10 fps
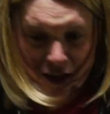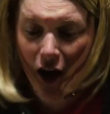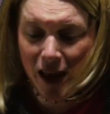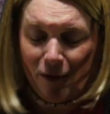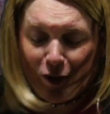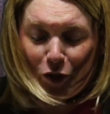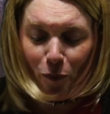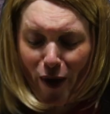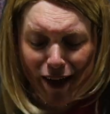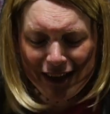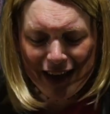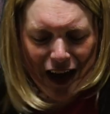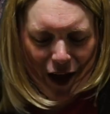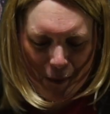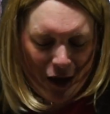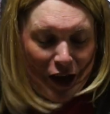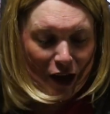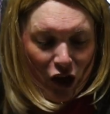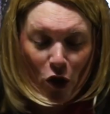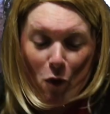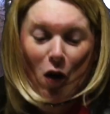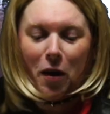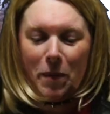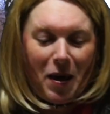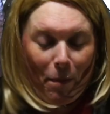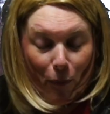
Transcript: not even springtime. You ought to be a